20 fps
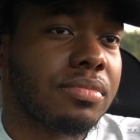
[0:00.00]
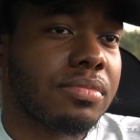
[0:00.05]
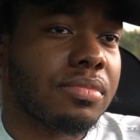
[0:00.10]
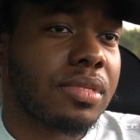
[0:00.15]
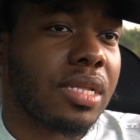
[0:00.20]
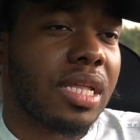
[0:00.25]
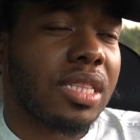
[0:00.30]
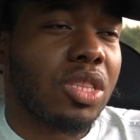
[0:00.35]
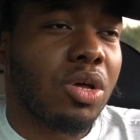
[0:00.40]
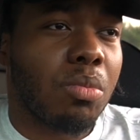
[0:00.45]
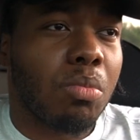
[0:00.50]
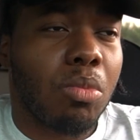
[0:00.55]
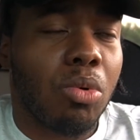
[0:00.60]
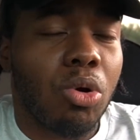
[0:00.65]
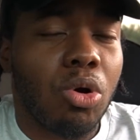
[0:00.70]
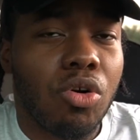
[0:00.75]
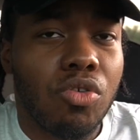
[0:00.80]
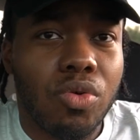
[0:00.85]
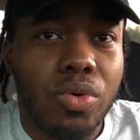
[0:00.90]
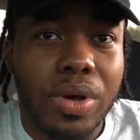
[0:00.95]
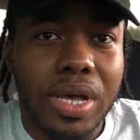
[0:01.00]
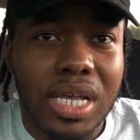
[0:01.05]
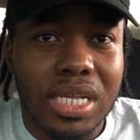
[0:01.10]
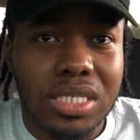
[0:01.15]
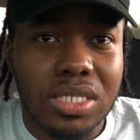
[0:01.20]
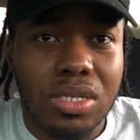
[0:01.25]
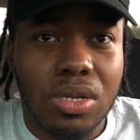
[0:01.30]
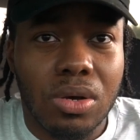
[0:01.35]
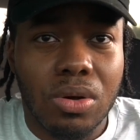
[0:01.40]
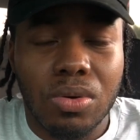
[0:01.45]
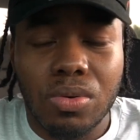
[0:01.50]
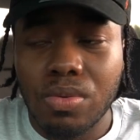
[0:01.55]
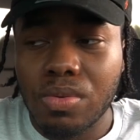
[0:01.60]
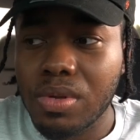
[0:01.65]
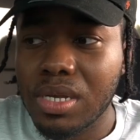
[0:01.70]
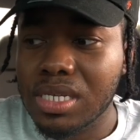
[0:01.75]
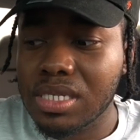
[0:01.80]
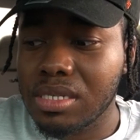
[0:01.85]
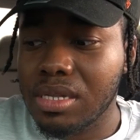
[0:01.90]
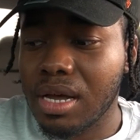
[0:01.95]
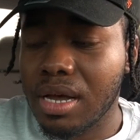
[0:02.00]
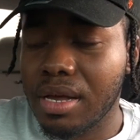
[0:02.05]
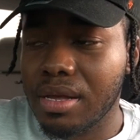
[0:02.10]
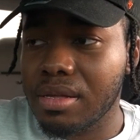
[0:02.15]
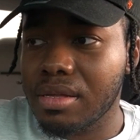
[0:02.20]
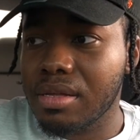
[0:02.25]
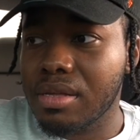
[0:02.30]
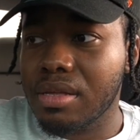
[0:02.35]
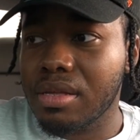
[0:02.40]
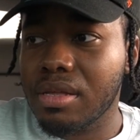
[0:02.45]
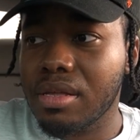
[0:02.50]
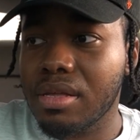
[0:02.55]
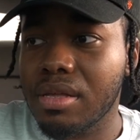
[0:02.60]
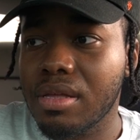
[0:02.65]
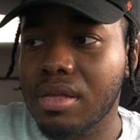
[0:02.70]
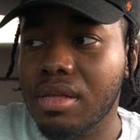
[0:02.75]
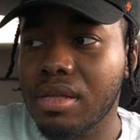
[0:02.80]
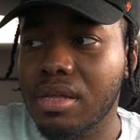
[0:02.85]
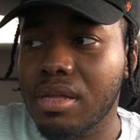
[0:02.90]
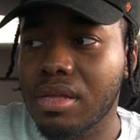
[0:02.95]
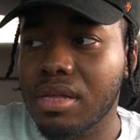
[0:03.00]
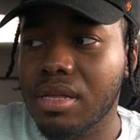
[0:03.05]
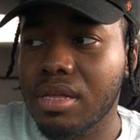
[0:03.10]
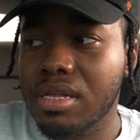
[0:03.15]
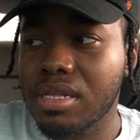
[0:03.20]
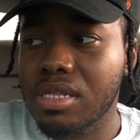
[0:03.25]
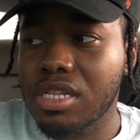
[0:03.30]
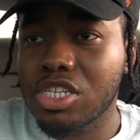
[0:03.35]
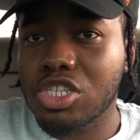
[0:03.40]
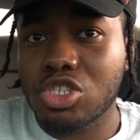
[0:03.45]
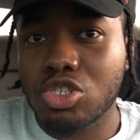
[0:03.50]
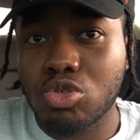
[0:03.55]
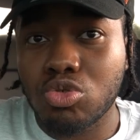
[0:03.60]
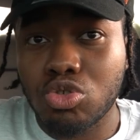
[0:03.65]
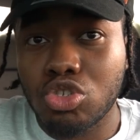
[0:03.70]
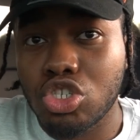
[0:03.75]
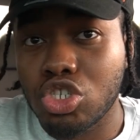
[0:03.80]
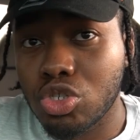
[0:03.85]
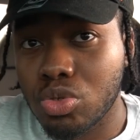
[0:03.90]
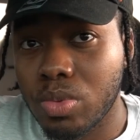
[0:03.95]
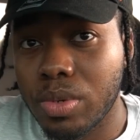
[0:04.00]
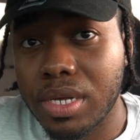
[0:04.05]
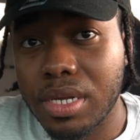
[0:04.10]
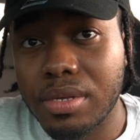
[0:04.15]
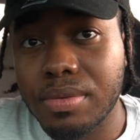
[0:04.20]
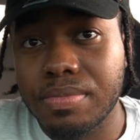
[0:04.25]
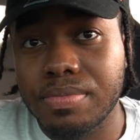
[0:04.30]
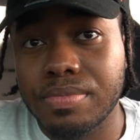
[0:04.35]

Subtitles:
That the moral is, though, is that this is who she's with.